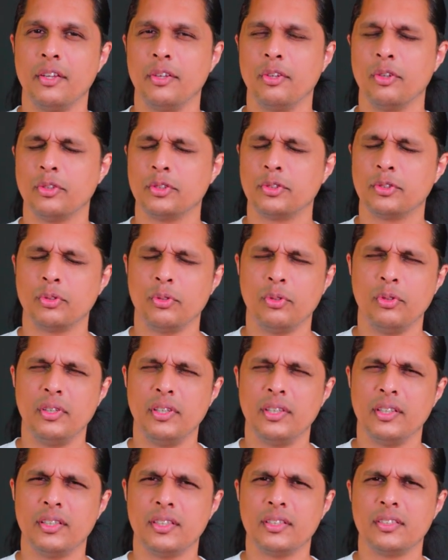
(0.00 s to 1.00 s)
Your
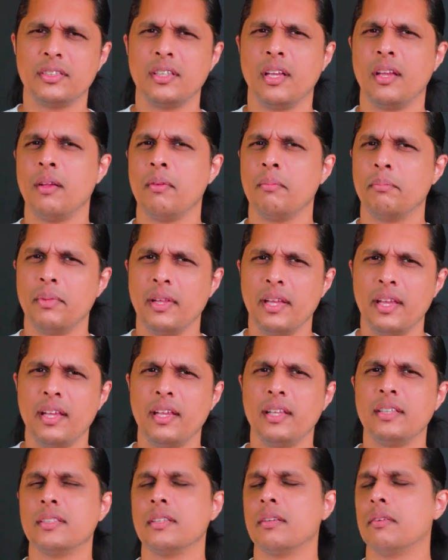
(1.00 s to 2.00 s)
shoulders
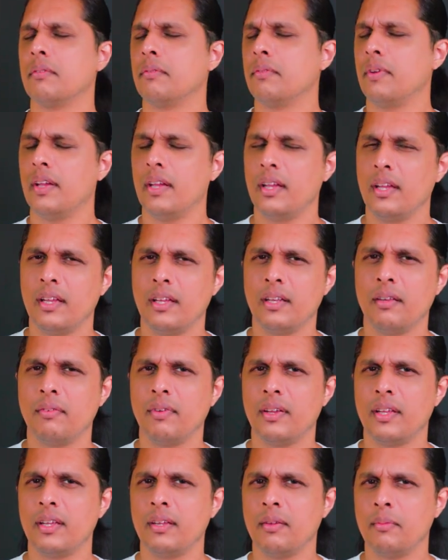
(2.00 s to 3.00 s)
plays a
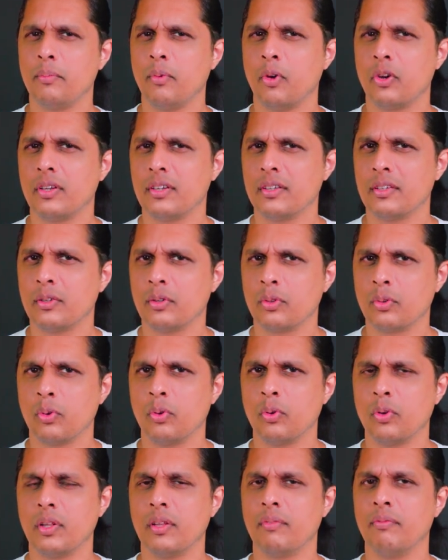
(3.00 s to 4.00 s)
very important
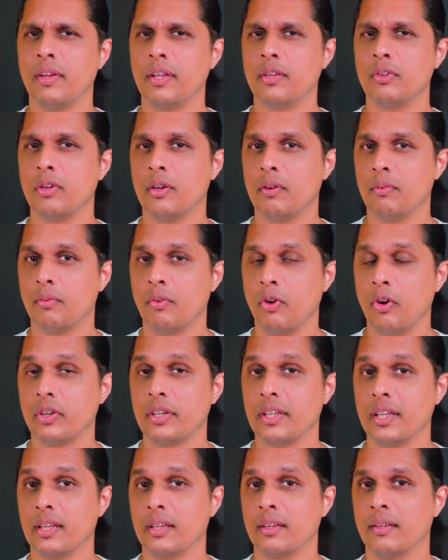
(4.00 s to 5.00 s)
role when you are
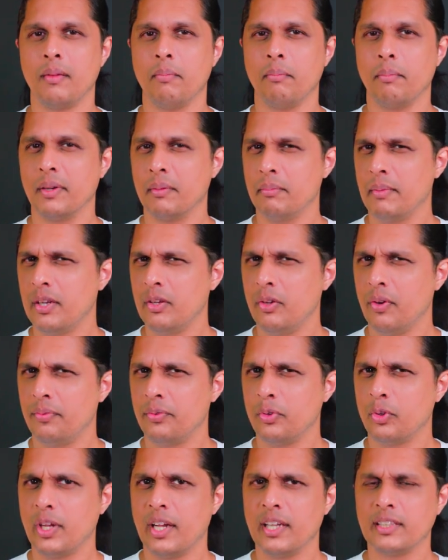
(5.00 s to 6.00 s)
walking, but many
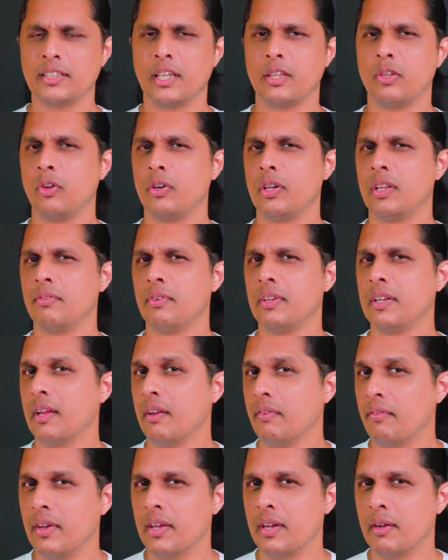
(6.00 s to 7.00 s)
of you guys are not even
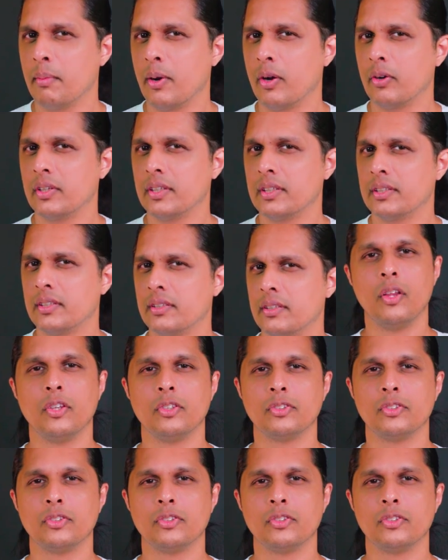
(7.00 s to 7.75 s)
aware about it.